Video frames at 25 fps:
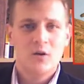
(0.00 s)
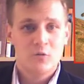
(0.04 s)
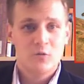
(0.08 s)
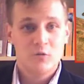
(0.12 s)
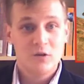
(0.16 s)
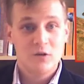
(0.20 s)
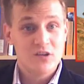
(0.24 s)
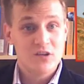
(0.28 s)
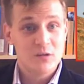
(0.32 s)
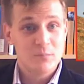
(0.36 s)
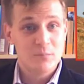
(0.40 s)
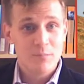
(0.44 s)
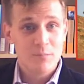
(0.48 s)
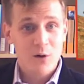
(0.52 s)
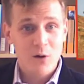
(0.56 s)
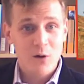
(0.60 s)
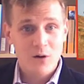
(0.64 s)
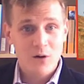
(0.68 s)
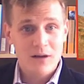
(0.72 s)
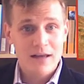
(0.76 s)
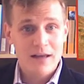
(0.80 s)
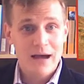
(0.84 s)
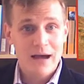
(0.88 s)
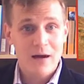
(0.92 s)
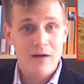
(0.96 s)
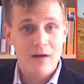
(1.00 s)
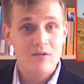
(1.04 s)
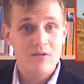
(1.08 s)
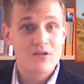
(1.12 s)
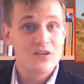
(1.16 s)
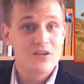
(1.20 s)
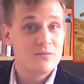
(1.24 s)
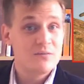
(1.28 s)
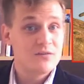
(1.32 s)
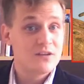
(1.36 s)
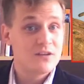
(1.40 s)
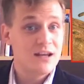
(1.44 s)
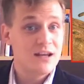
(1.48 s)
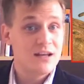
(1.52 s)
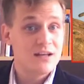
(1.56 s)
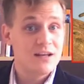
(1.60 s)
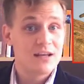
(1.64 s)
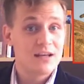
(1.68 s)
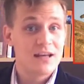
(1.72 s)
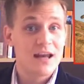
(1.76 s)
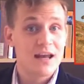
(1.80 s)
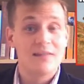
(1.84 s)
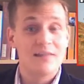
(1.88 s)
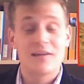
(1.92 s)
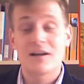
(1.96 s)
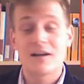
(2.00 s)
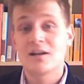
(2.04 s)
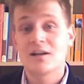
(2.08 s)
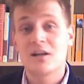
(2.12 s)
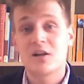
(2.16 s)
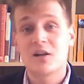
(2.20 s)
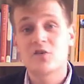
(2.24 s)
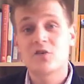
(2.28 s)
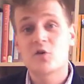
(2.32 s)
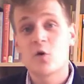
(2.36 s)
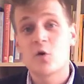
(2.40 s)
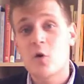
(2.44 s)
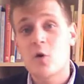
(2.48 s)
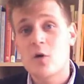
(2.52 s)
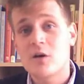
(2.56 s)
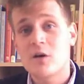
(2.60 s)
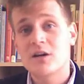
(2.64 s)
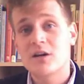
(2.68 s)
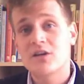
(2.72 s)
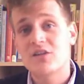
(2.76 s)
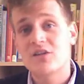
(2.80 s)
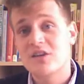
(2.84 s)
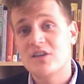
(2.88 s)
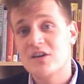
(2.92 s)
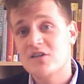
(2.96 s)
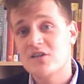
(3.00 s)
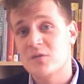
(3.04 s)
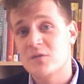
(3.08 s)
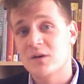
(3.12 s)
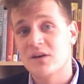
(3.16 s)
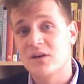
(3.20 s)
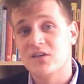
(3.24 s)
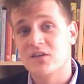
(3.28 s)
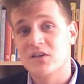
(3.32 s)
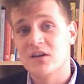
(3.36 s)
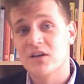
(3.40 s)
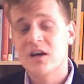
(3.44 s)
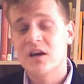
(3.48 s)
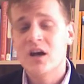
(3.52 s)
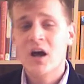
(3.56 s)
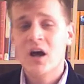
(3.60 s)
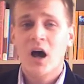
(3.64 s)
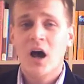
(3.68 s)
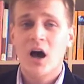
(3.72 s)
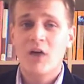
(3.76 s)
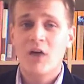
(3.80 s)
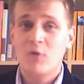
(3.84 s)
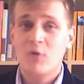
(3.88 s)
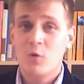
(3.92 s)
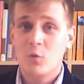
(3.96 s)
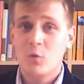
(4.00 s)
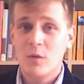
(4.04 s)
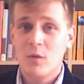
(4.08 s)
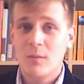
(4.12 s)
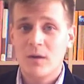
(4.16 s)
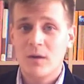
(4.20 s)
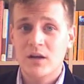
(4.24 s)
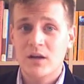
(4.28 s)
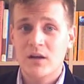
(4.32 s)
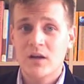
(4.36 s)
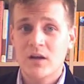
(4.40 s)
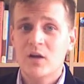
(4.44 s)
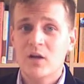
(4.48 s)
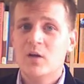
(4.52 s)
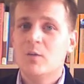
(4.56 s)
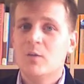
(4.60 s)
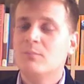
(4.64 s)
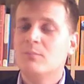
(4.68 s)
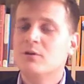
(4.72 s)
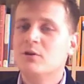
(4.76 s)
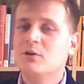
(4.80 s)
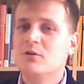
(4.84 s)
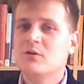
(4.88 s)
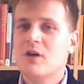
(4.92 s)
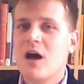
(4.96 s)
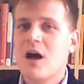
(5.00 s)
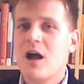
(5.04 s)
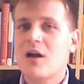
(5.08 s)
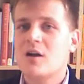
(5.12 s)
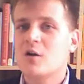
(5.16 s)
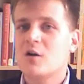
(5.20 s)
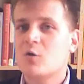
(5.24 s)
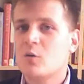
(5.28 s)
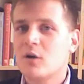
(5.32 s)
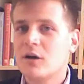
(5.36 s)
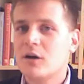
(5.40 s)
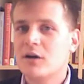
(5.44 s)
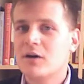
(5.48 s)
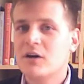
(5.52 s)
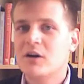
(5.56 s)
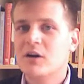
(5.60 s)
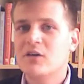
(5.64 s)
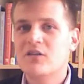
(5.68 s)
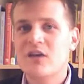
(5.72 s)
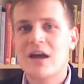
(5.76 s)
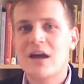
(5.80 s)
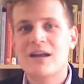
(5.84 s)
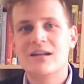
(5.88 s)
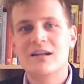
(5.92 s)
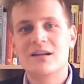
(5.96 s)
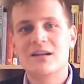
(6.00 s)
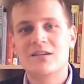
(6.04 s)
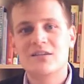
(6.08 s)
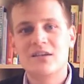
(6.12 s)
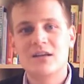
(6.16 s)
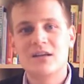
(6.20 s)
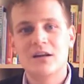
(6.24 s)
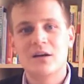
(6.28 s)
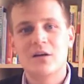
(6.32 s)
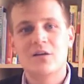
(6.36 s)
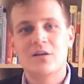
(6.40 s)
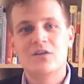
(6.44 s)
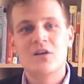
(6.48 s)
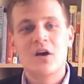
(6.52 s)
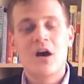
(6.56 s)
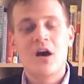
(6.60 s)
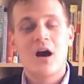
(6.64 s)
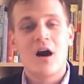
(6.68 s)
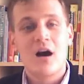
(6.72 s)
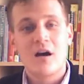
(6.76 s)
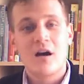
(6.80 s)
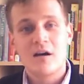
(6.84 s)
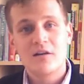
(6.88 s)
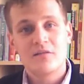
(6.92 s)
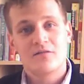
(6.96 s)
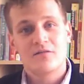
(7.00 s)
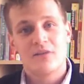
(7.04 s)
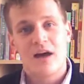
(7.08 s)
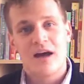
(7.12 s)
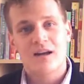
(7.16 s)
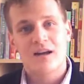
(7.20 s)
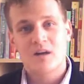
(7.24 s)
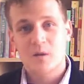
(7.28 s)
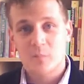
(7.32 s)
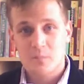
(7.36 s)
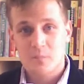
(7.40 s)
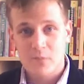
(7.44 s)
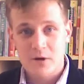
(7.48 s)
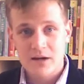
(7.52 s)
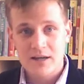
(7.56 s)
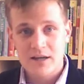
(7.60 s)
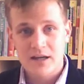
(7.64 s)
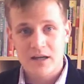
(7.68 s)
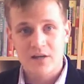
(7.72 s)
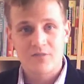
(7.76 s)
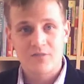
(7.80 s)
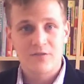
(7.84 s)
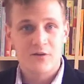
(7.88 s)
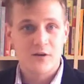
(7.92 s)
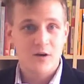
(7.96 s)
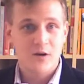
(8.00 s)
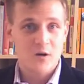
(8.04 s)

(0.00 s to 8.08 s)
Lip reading: Recent polling, however, seems to indicate that Clinton's core constituency of women, blue-collar workers, and Latinos are in fact breaking for